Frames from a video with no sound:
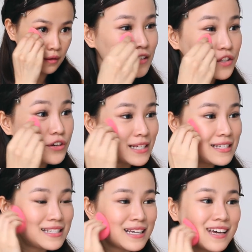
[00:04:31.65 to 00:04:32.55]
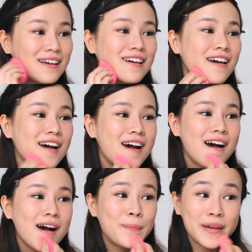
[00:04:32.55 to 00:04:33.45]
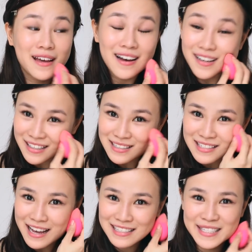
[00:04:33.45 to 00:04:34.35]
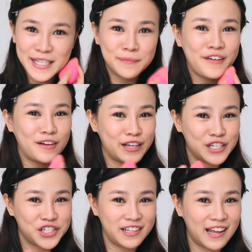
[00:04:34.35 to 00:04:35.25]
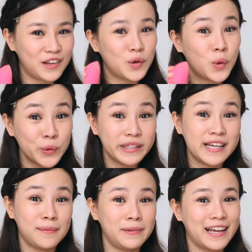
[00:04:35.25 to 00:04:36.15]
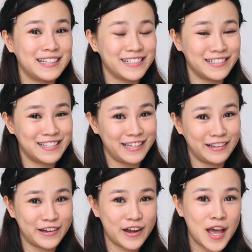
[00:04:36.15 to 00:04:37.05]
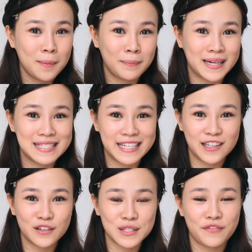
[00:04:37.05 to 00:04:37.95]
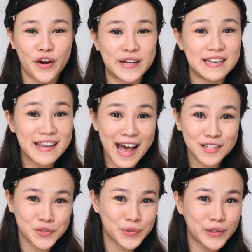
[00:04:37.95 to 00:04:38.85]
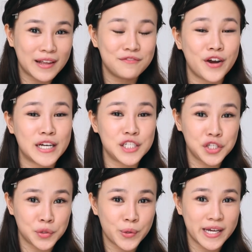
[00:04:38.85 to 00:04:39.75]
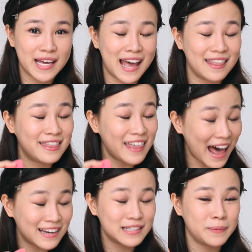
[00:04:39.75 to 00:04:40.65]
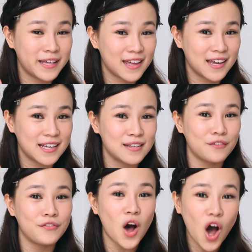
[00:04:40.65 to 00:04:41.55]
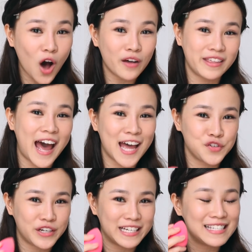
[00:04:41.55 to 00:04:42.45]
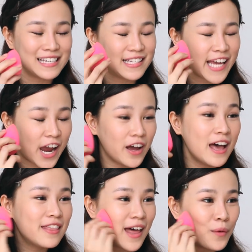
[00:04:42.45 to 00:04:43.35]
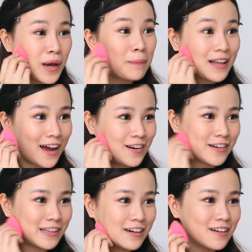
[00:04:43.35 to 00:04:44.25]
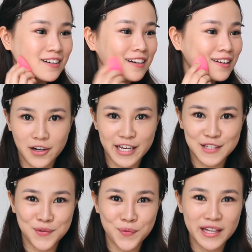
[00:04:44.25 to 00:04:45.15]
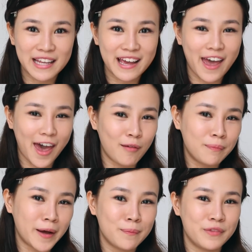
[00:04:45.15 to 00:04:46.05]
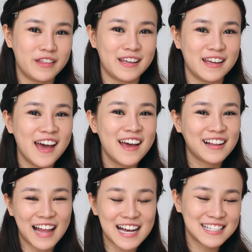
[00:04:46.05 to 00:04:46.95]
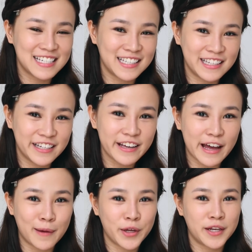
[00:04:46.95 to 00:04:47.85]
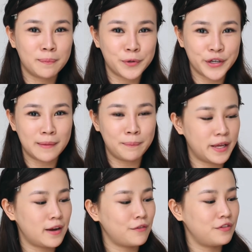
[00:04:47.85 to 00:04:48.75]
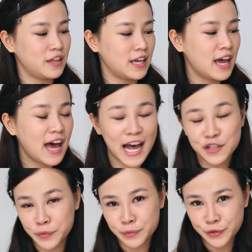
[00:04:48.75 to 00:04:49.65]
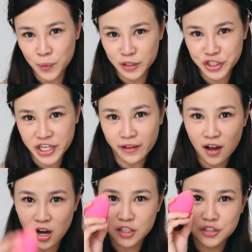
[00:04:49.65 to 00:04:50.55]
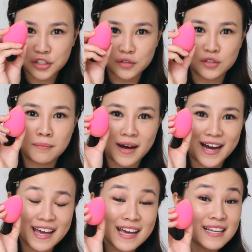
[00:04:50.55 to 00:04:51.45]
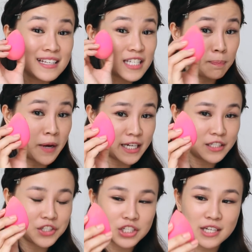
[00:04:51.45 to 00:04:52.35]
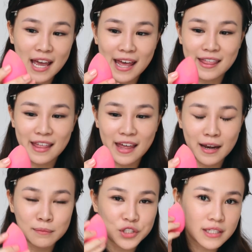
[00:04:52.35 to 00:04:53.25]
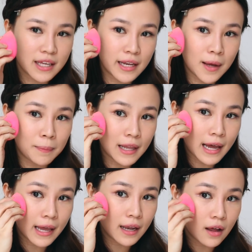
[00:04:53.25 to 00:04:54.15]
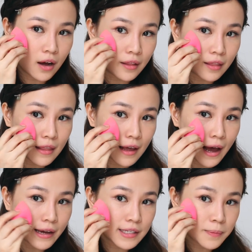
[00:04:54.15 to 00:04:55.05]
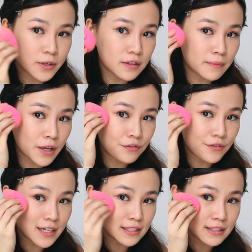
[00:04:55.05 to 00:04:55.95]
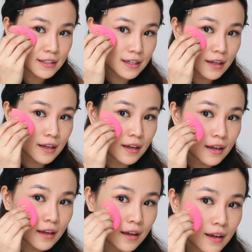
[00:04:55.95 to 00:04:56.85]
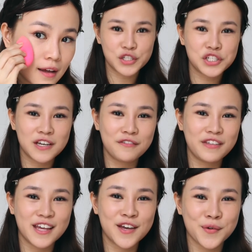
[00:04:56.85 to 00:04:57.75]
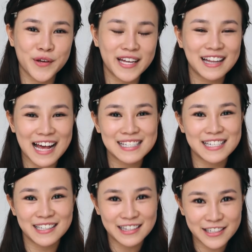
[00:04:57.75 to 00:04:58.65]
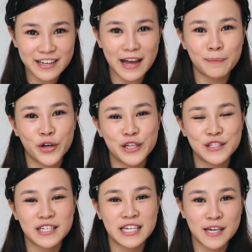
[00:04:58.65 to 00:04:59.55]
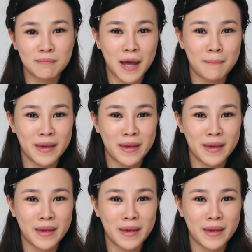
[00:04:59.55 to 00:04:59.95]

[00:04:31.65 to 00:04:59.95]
As you can see, because I skipped foundation and only applied concealer, my skin looks very natural and very dewy, and that is because of all the hydrating skincare that we applied earlier. Okay, to really amp up the glass skin look, I'm gonna put a bit of the Hydra Boost Water Gel onto my sponge, and then I'm just gonna apply it on the highest points of my face. To achieve the Korean glass skin look, I'm going to keep my